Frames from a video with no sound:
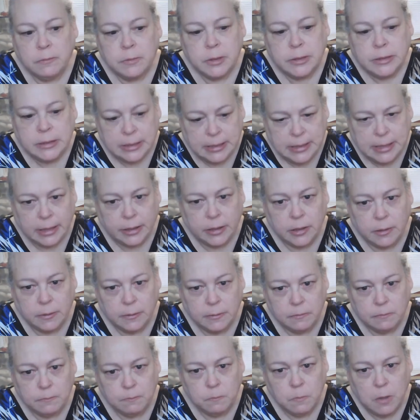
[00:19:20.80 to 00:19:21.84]
designed a
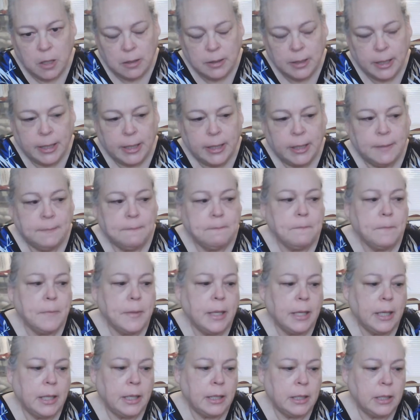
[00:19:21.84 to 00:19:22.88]
wall hanging
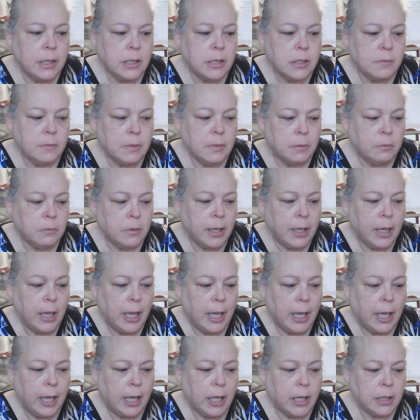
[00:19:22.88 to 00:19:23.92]
in his memory,
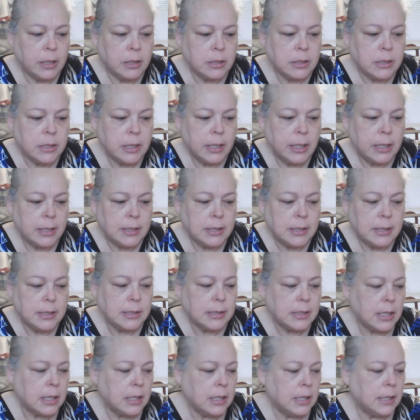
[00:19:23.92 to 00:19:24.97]
and it's
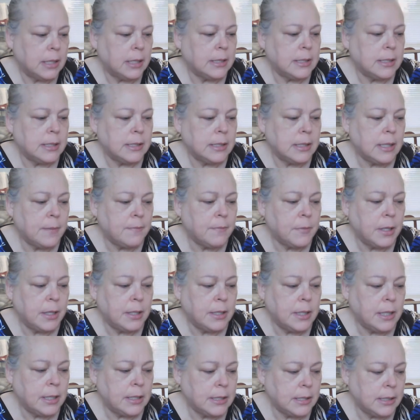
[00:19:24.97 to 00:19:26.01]
it's something
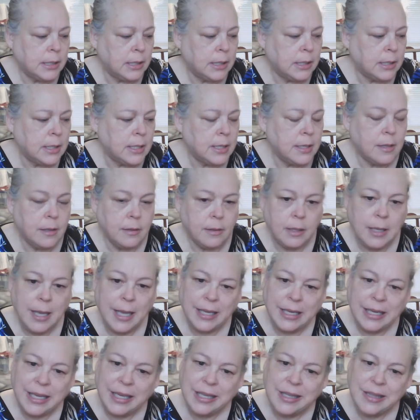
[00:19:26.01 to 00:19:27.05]
that's in
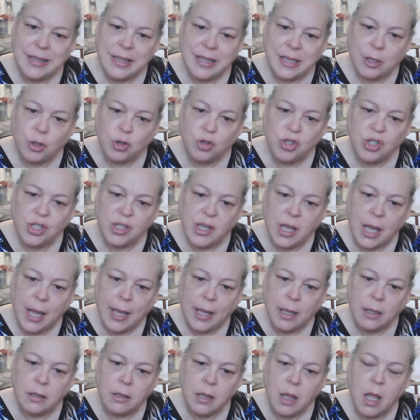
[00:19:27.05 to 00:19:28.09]
kind of in their
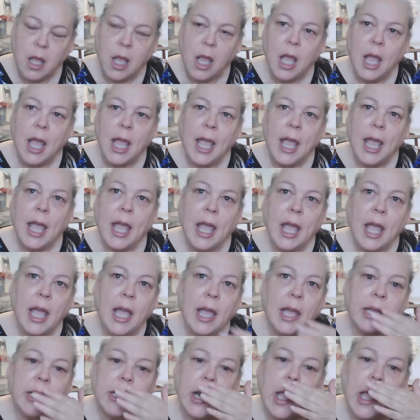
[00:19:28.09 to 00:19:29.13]
style
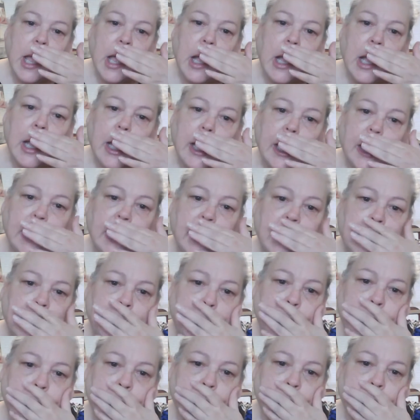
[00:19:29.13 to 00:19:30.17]
and I
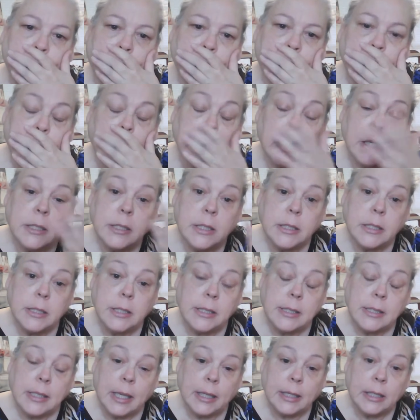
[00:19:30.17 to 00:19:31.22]
um, I did
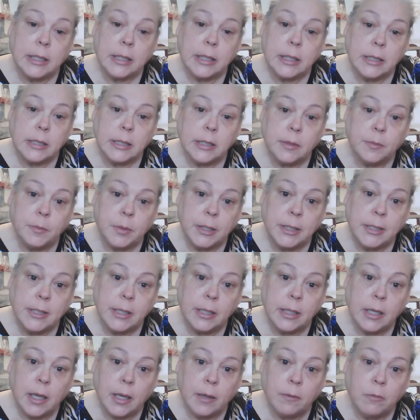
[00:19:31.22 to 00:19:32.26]
design it I did piece
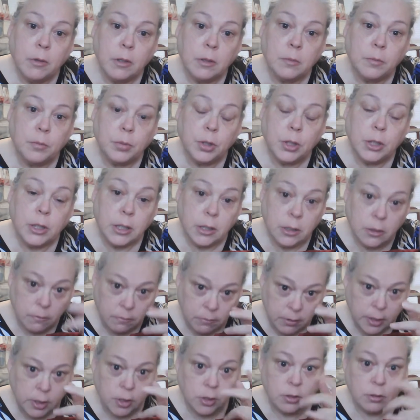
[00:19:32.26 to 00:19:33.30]
it I will put an
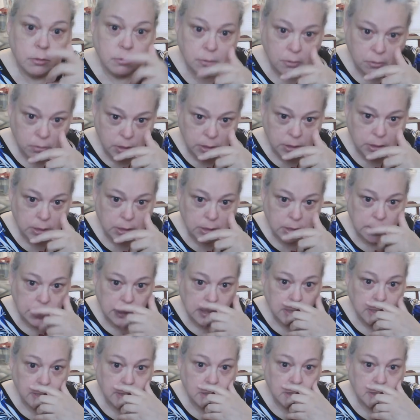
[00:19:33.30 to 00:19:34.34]
original quilting
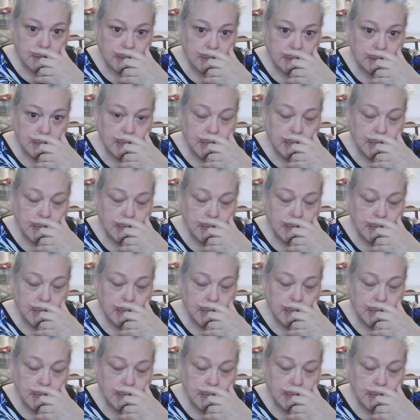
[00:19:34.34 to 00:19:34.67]
design on it